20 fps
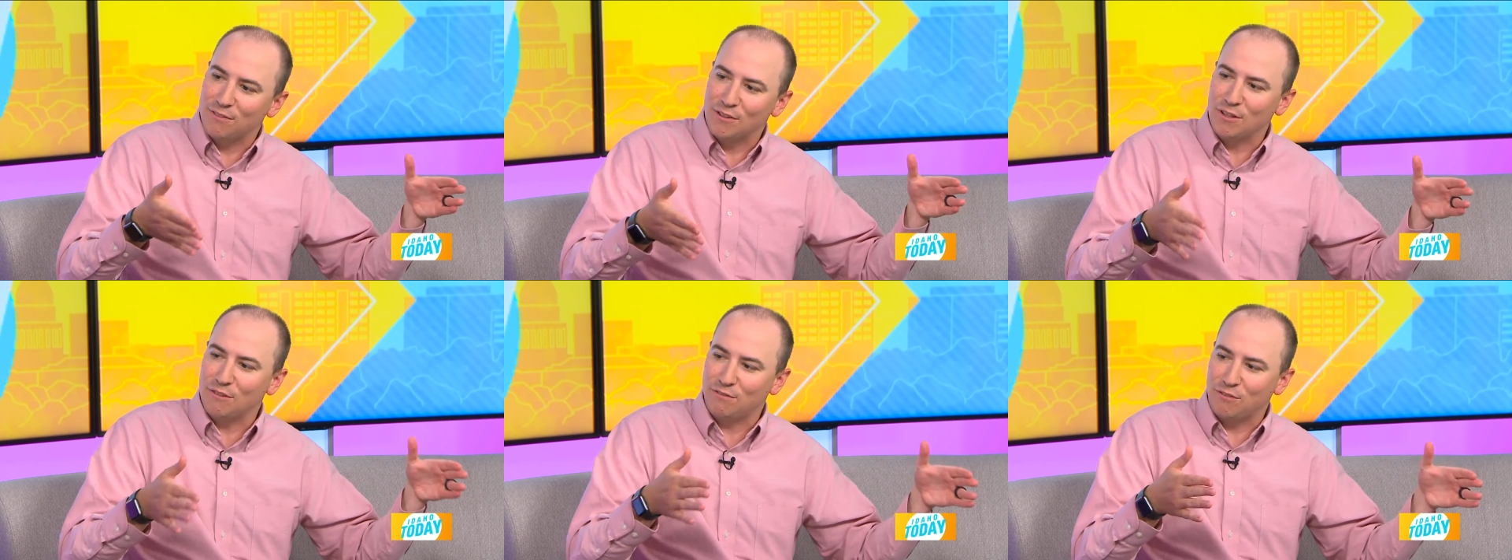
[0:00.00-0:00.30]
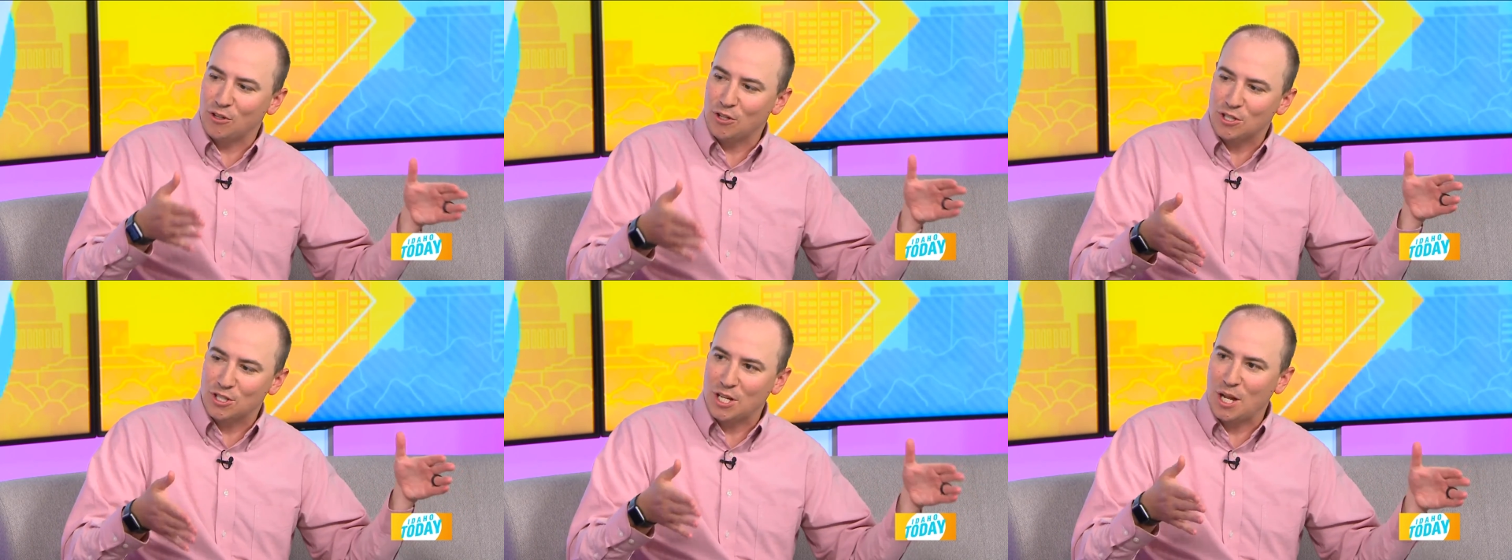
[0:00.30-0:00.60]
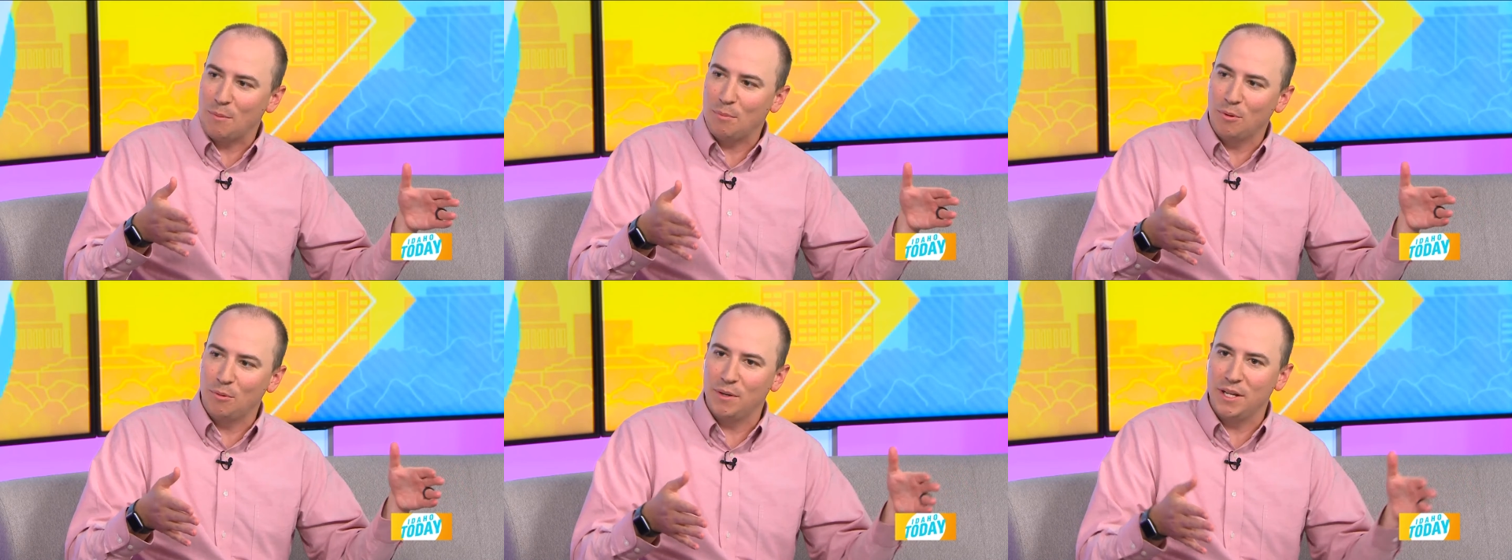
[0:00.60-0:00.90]
for the first
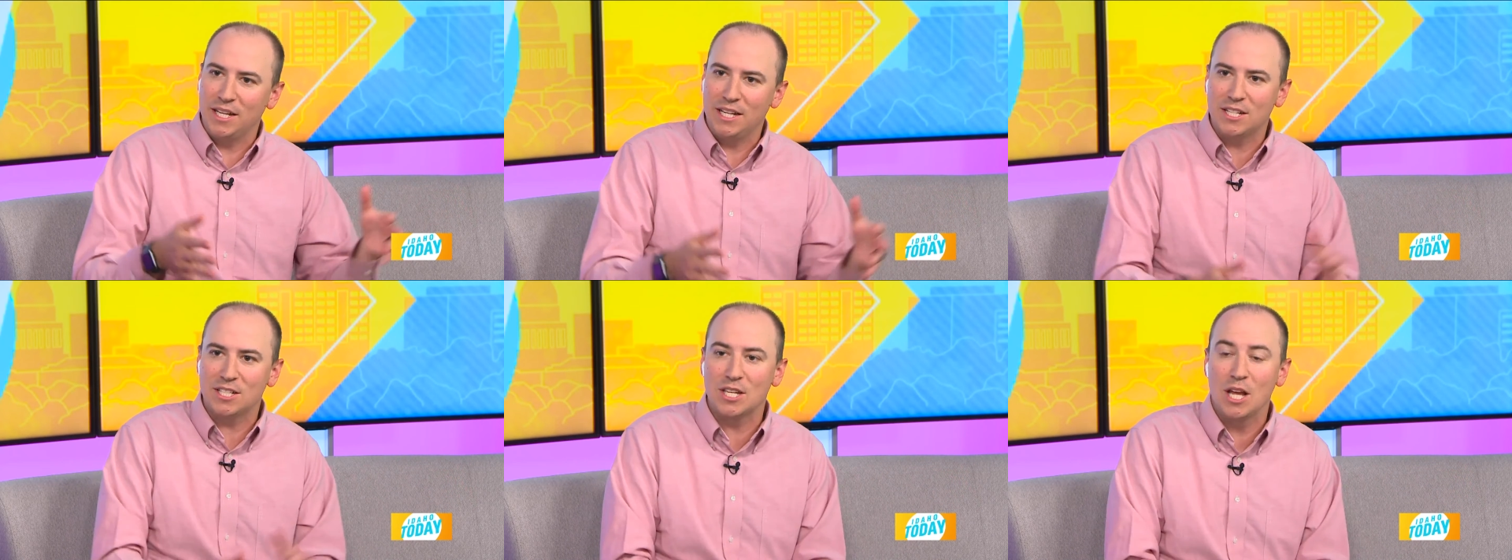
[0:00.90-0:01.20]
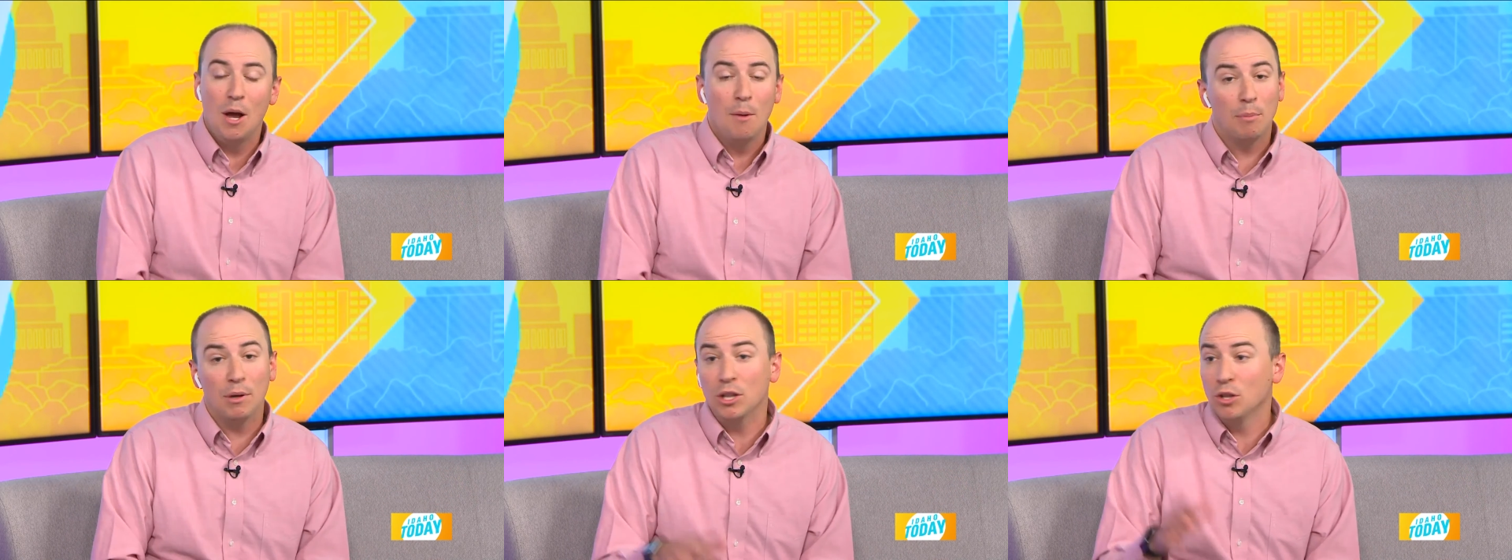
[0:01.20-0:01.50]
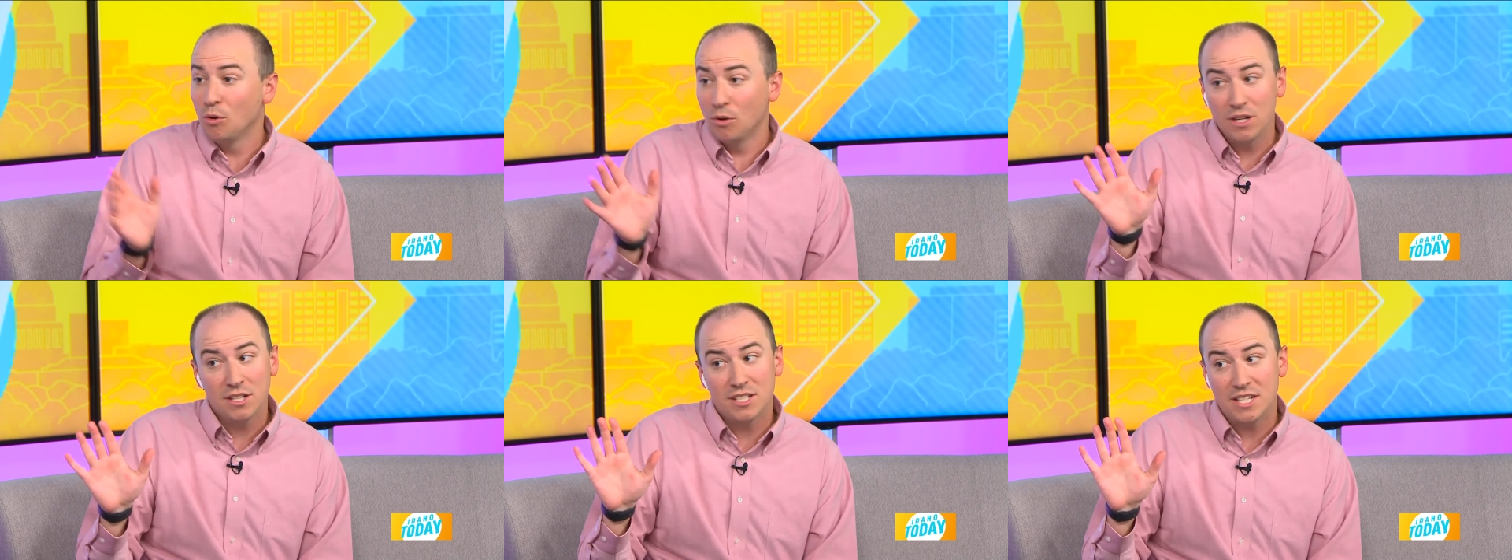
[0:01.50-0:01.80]
couple weeks. But
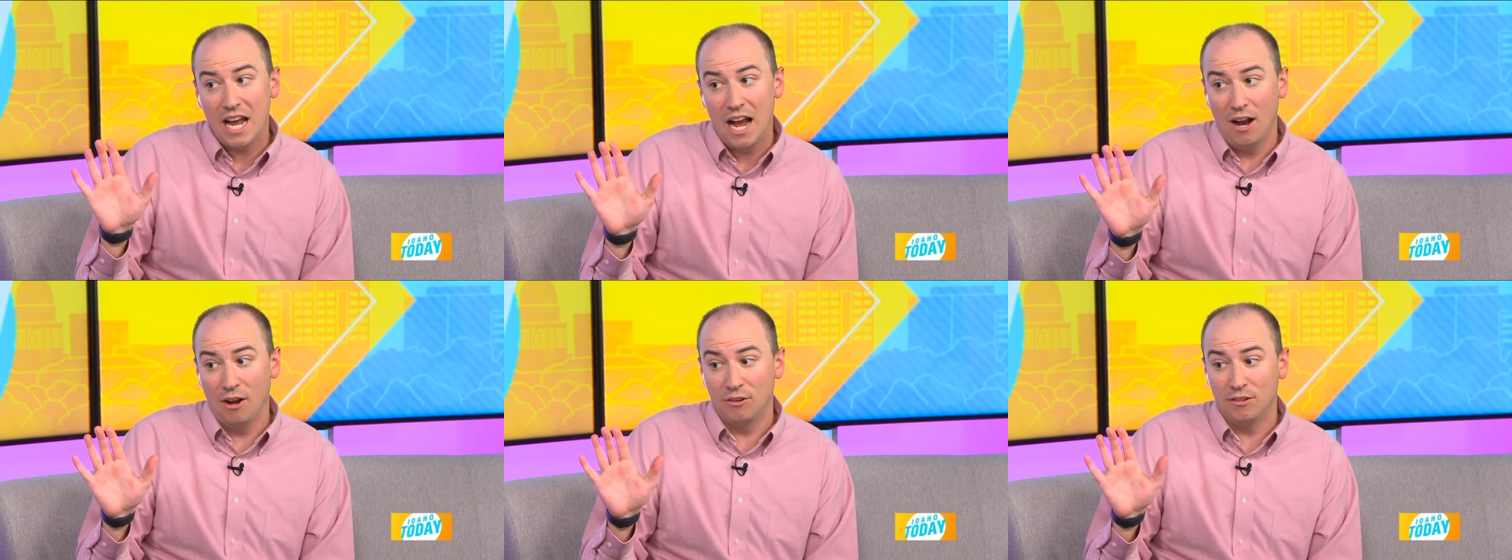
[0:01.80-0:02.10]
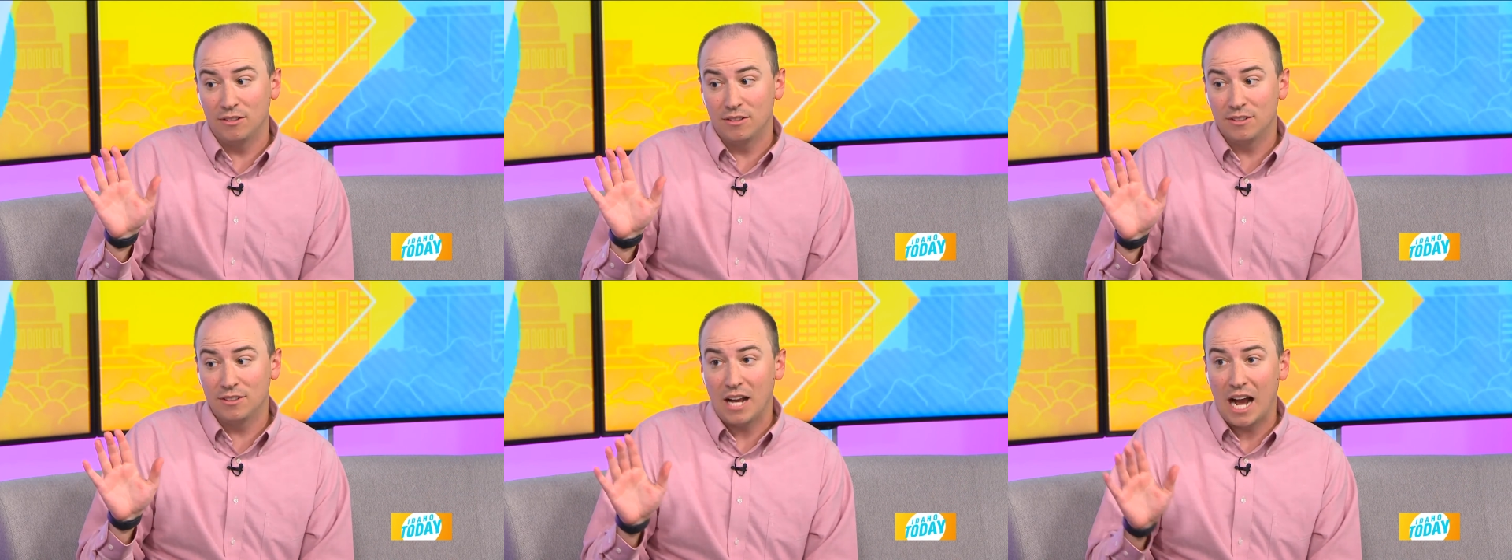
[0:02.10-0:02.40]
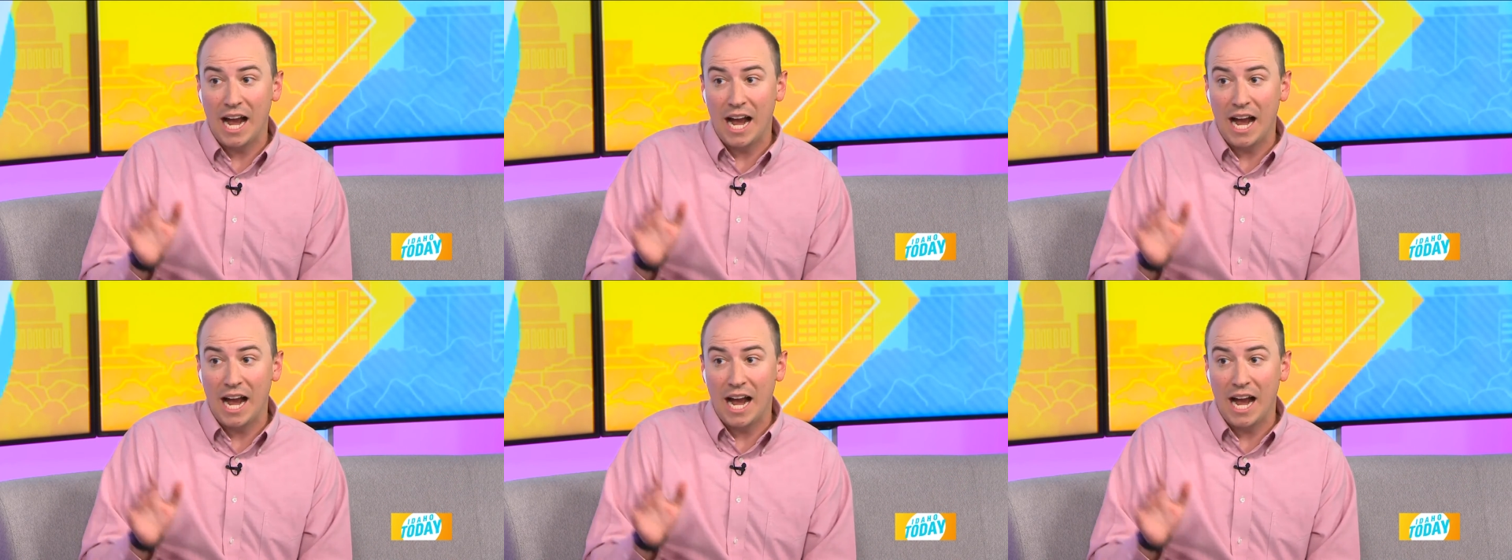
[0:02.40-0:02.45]
Lauren's down.